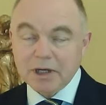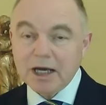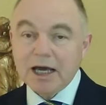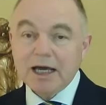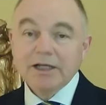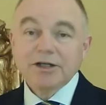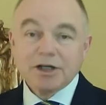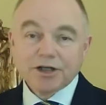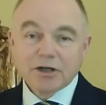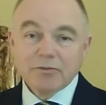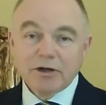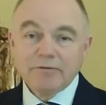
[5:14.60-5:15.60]
In
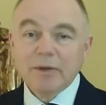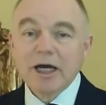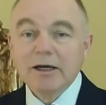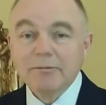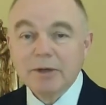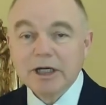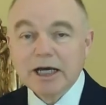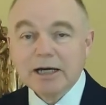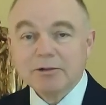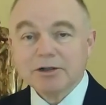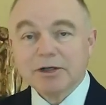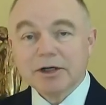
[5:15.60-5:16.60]
addition, we've been able
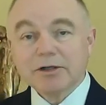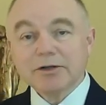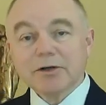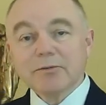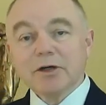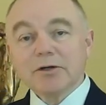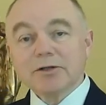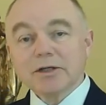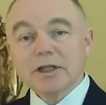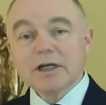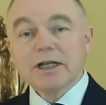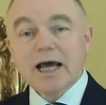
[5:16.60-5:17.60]
to contribute to the
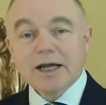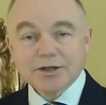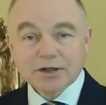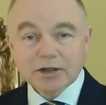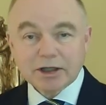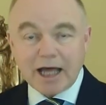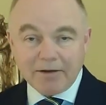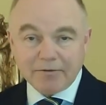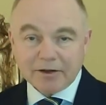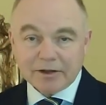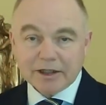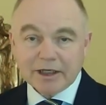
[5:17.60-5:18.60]
national
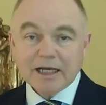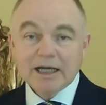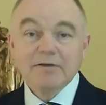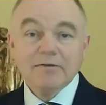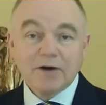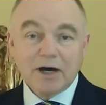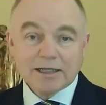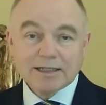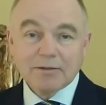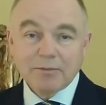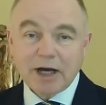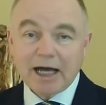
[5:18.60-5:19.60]
effort in fighting
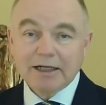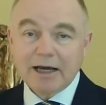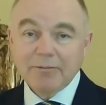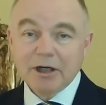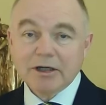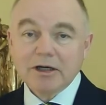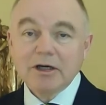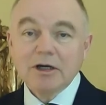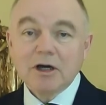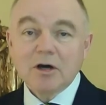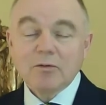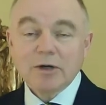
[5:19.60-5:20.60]
the pandemic.
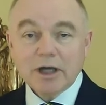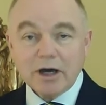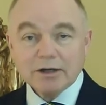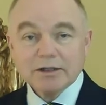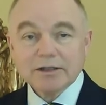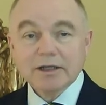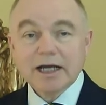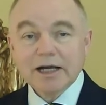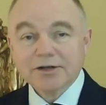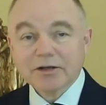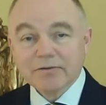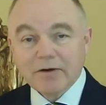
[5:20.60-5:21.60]
We host the
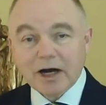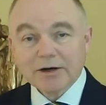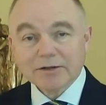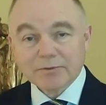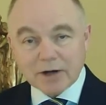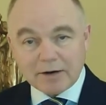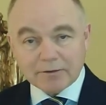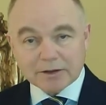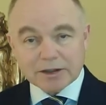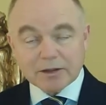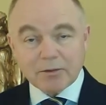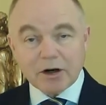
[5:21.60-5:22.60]
National Virus Reference
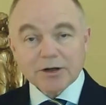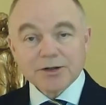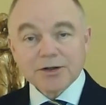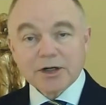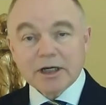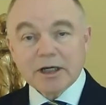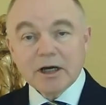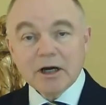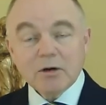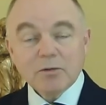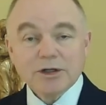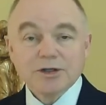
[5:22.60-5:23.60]
Laboratory,
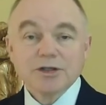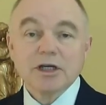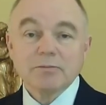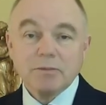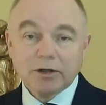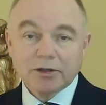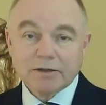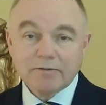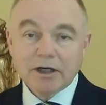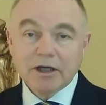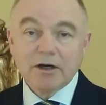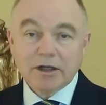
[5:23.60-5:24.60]
which did most of
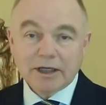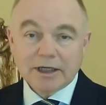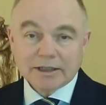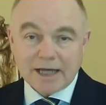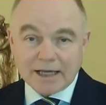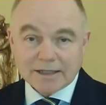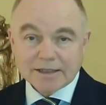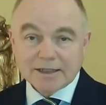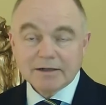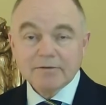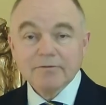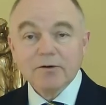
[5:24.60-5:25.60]
the early
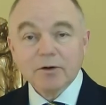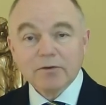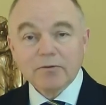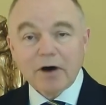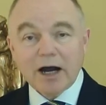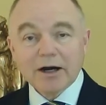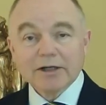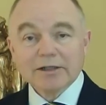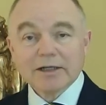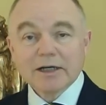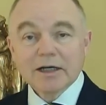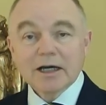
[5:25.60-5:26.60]
testing for the virus
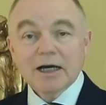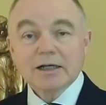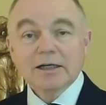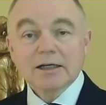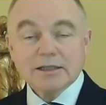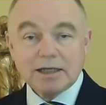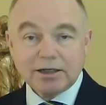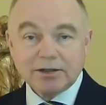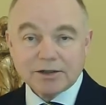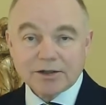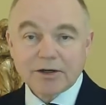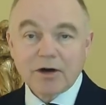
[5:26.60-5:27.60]
and continues
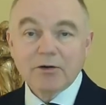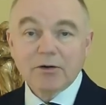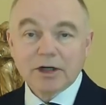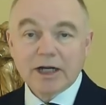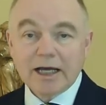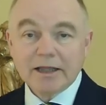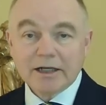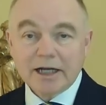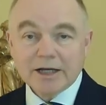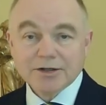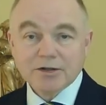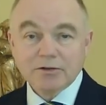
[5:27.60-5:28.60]
to coordinate the
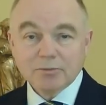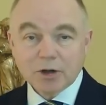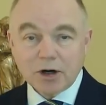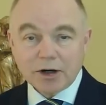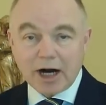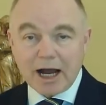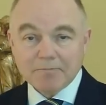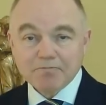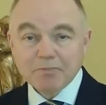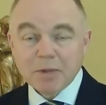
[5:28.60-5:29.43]
national program.